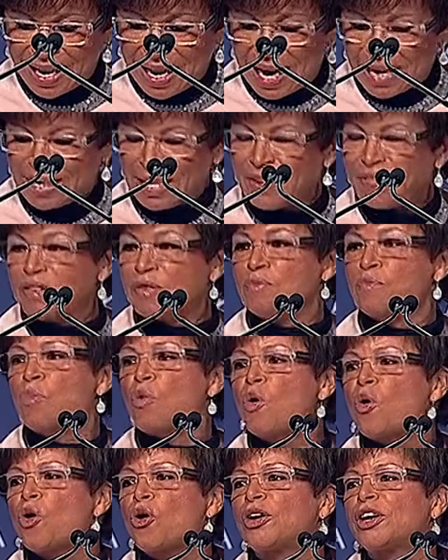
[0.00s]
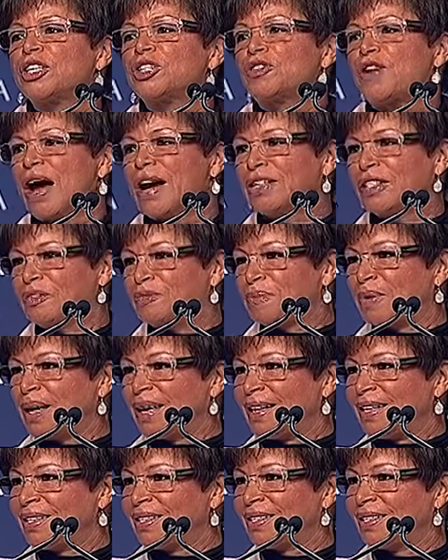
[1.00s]
an even more attractive
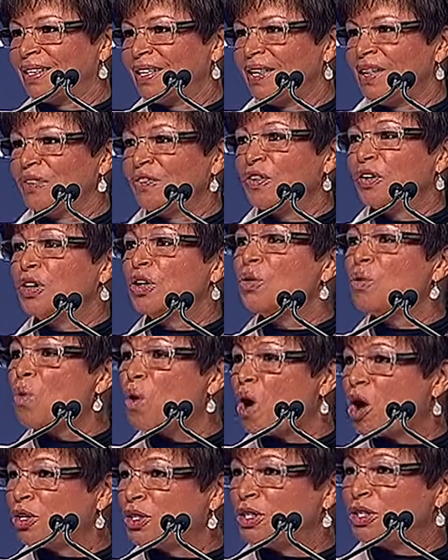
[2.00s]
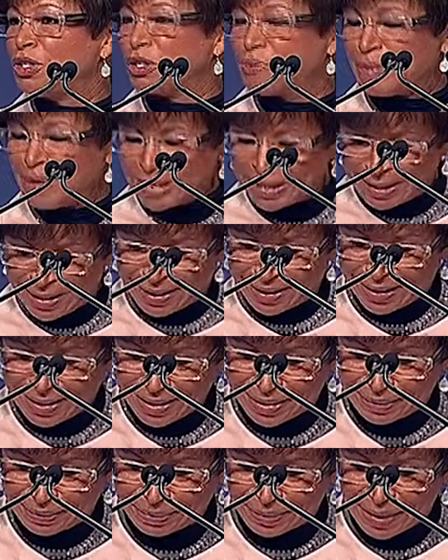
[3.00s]
place for you all to do business.